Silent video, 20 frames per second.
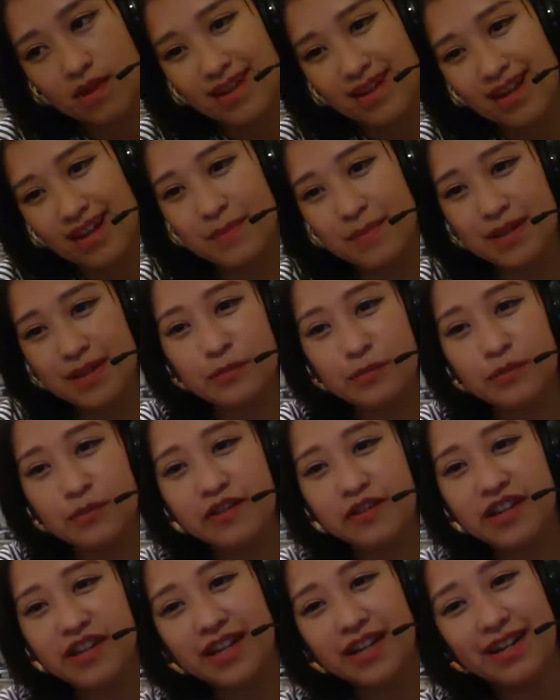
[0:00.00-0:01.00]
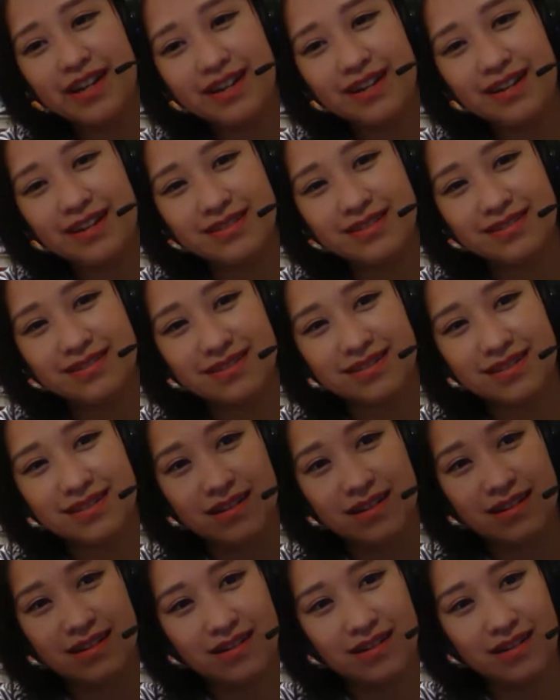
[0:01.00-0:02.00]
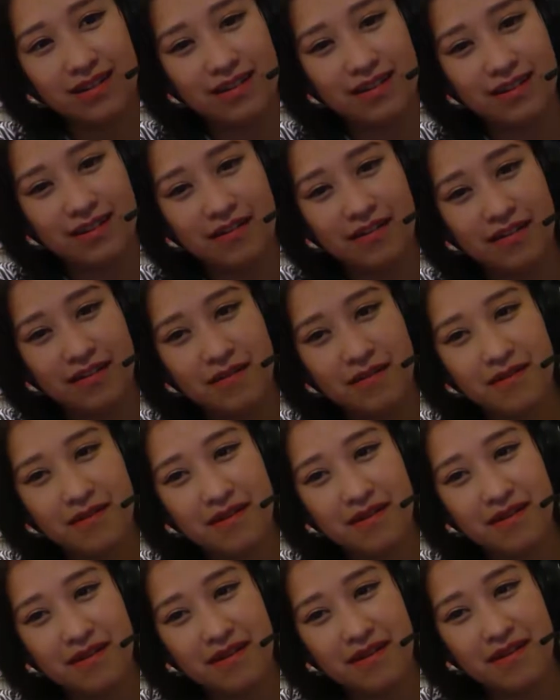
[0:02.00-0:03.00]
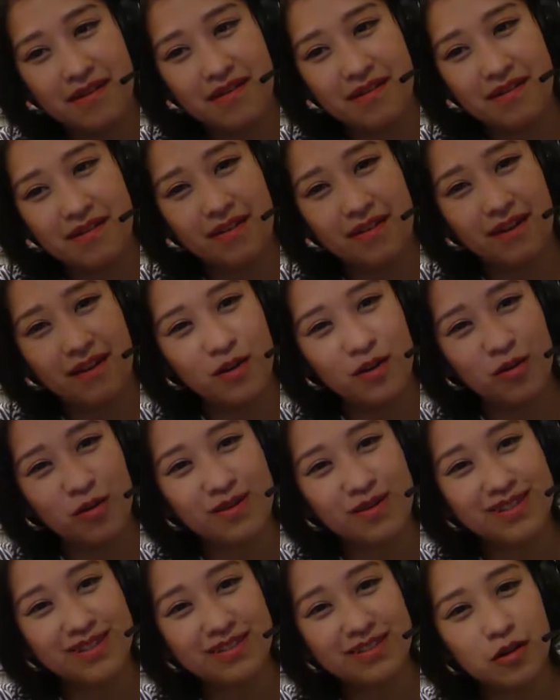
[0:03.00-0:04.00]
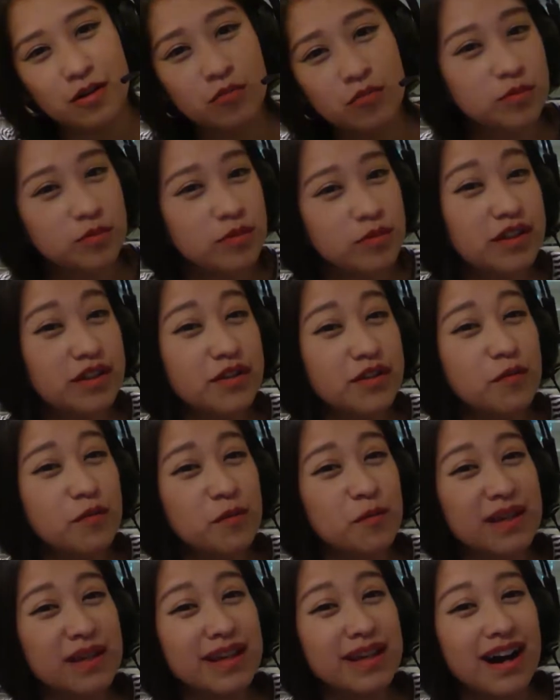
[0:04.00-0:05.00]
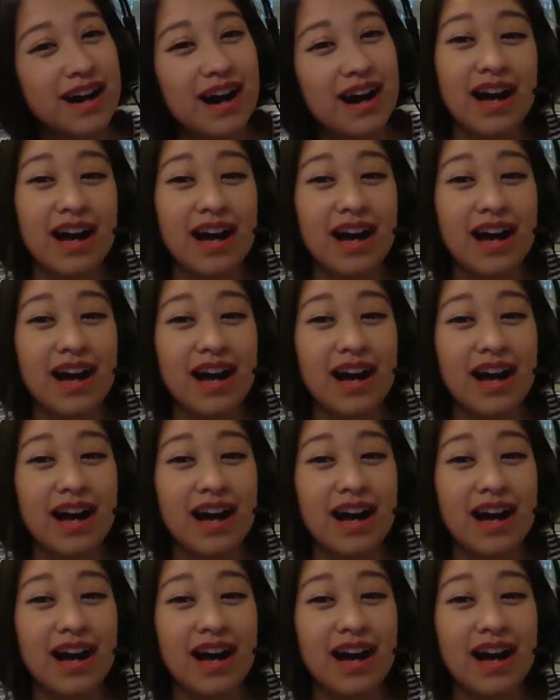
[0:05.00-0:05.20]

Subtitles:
I mean, communicating is not always a comfortable thing for me.